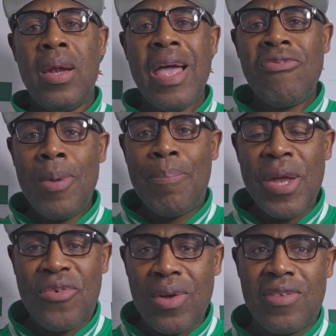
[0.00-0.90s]
Let's be
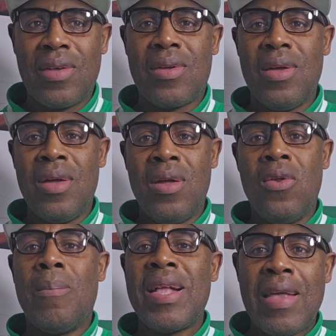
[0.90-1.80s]
patriotic,
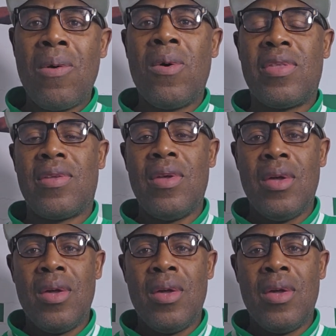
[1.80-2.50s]
no matter what.